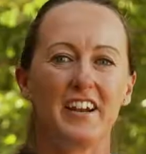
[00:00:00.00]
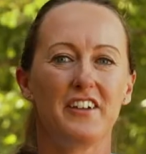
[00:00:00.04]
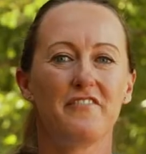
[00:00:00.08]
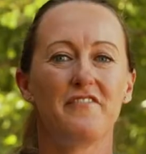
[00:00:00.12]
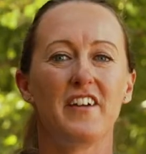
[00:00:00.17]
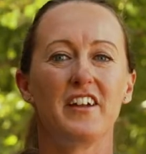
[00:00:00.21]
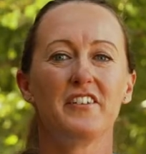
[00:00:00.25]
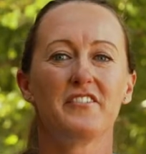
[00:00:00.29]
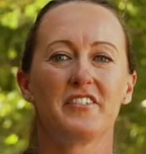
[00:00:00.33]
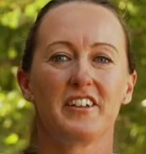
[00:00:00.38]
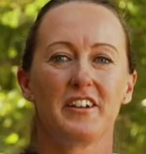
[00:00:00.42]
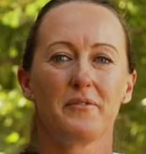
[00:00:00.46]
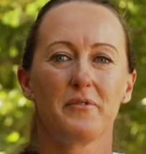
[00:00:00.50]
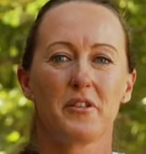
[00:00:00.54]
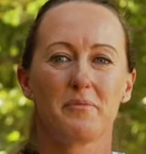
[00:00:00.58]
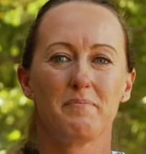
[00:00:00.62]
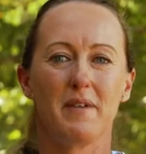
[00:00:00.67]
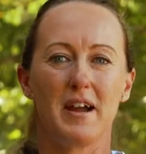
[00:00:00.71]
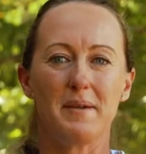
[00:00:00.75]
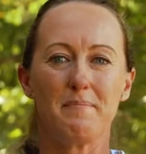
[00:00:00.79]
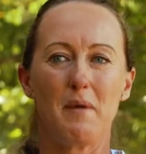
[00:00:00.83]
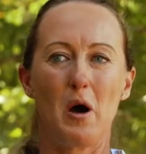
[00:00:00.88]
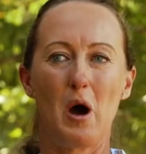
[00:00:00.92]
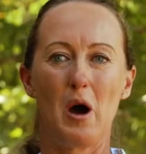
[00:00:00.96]
and eventing with
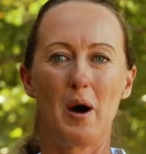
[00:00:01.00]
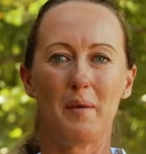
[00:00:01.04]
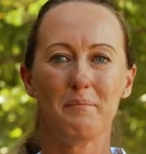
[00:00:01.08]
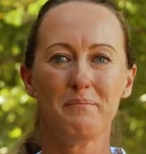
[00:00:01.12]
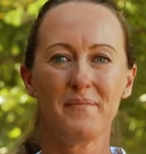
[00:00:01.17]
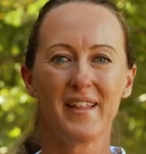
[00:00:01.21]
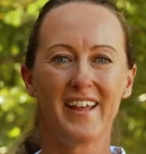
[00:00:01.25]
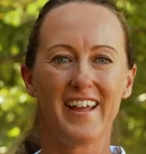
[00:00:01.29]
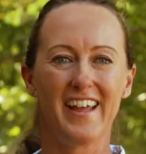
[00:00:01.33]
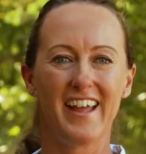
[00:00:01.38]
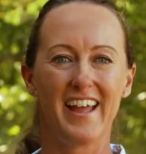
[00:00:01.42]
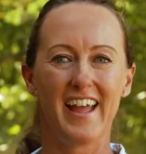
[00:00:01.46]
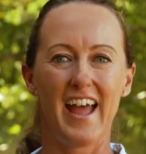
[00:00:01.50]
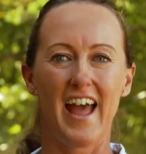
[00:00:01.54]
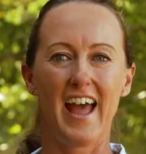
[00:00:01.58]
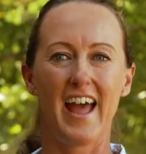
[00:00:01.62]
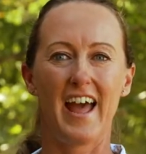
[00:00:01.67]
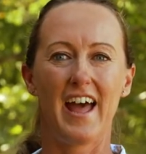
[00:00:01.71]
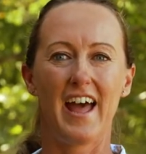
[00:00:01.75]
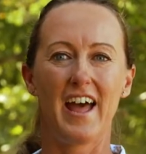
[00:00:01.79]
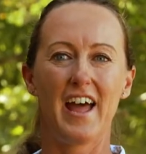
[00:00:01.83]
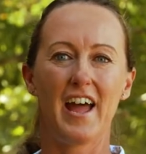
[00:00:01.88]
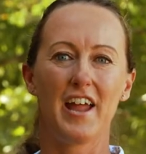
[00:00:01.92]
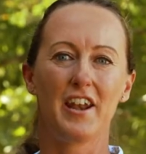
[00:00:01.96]
my mom,
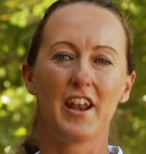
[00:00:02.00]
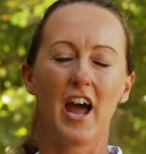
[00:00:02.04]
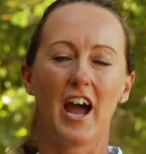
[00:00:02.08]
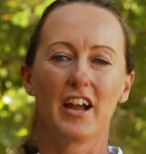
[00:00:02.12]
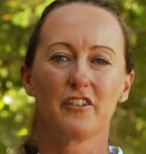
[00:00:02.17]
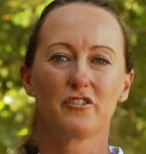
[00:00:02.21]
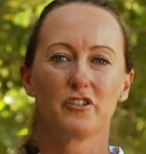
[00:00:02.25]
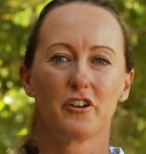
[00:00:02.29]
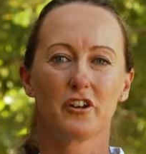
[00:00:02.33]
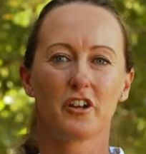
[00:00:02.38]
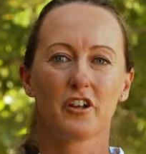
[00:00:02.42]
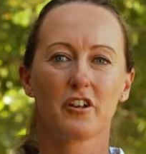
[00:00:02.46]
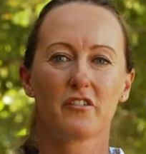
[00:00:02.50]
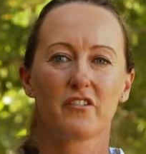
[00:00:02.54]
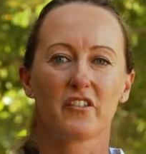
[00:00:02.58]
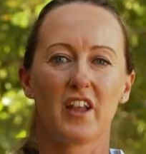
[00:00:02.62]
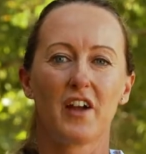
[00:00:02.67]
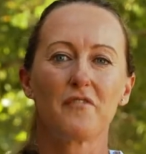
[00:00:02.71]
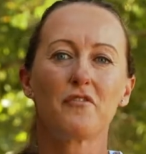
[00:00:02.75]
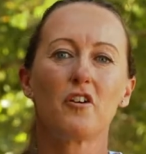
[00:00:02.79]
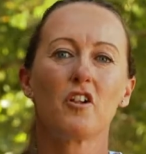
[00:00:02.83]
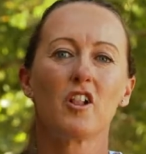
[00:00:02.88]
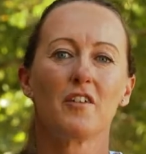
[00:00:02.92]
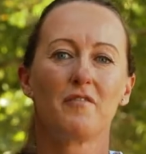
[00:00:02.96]
and I took
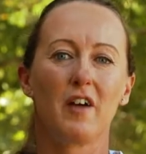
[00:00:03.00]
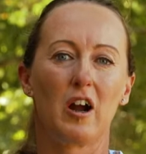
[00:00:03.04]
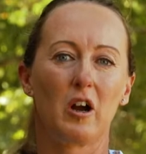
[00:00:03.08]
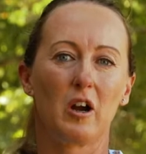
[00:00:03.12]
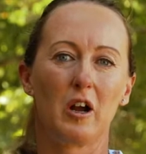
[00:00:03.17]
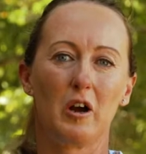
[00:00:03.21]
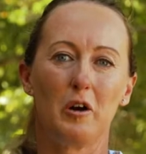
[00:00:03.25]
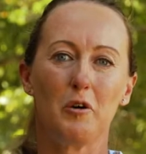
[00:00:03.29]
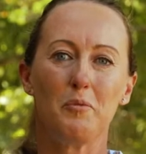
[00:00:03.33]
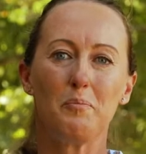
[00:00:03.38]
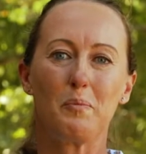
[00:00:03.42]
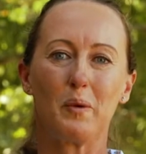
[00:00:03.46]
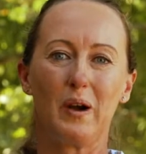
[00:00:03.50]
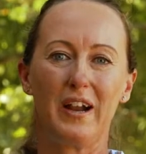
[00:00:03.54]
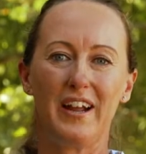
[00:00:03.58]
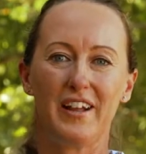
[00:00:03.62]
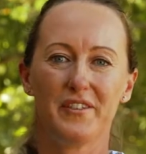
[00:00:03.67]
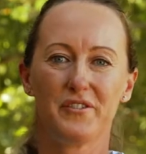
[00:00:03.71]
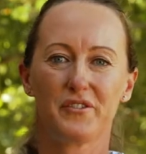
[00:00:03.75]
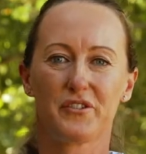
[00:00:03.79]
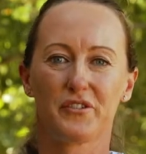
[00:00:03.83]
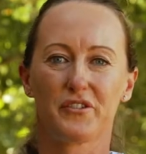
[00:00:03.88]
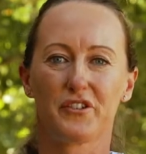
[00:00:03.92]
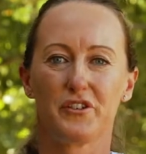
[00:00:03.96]
several of our
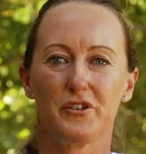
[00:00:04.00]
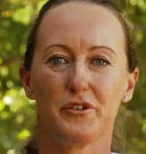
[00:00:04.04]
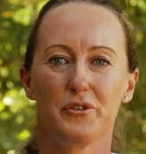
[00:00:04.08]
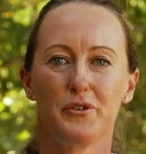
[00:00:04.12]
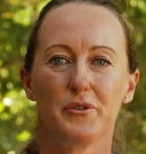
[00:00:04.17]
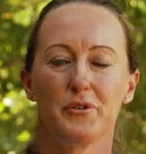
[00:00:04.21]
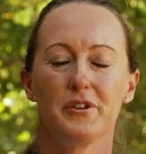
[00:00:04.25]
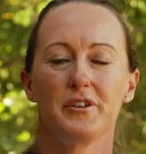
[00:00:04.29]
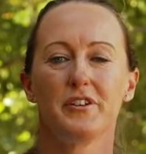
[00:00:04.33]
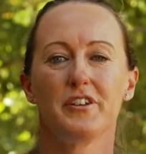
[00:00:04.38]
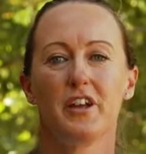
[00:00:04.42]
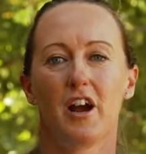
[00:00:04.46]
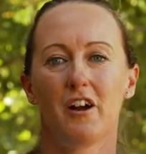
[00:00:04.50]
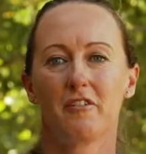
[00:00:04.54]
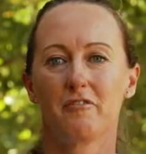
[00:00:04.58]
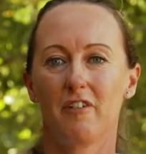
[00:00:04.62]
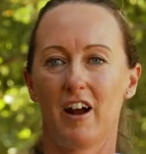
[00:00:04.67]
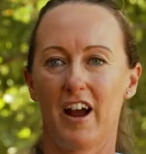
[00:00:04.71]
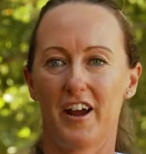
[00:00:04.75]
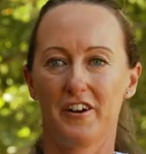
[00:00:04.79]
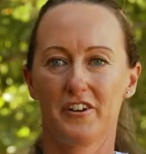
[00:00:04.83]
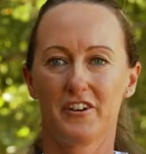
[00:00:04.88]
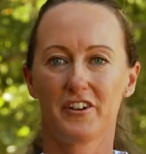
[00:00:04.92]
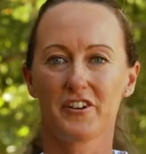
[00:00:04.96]
homebreds to young
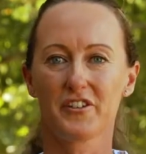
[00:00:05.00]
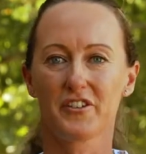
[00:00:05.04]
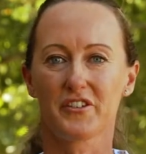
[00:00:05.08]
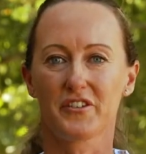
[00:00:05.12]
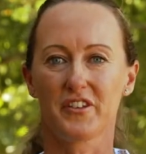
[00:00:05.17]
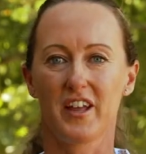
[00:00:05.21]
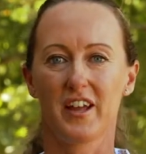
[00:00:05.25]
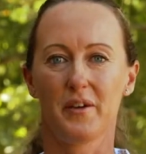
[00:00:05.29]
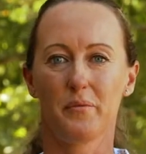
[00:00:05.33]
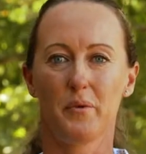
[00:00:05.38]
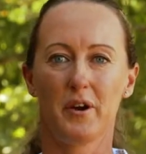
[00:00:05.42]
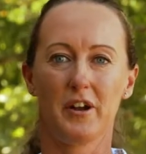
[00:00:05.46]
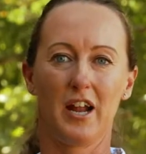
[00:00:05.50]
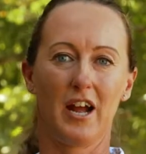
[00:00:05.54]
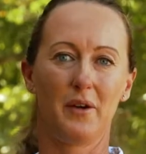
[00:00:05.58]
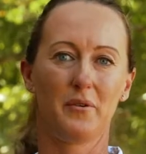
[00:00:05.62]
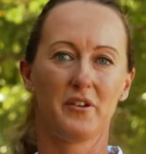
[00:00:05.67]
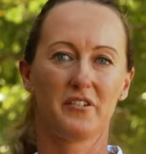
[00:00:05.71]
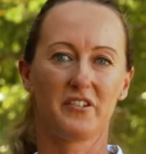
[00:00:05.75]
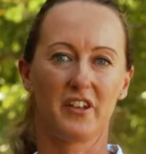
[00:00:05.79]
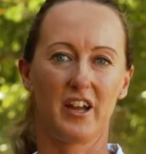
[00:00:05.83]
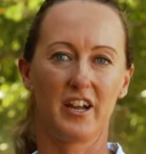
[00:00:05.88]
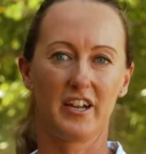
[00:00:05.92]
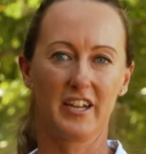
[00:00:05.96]
riders when I
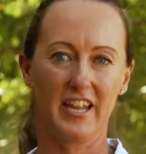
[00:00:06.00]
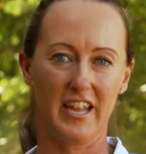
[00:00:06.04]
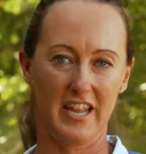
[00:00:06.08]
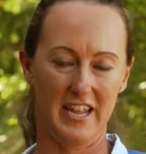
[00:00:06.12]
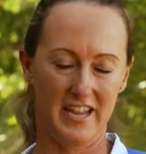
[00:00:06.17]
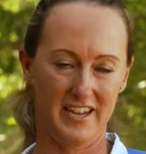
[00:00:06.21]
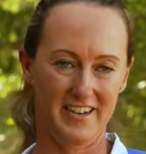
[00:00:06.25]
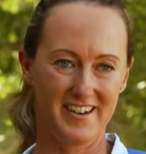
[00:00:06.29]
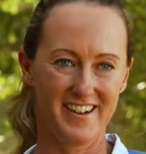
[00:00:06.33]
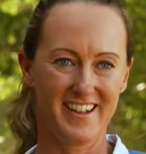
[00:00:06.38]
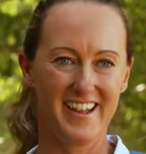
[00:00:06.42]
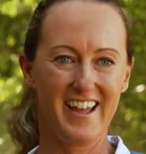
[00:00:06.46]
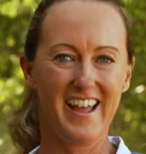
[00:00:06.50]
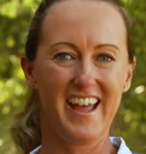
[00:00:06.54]
was a kid,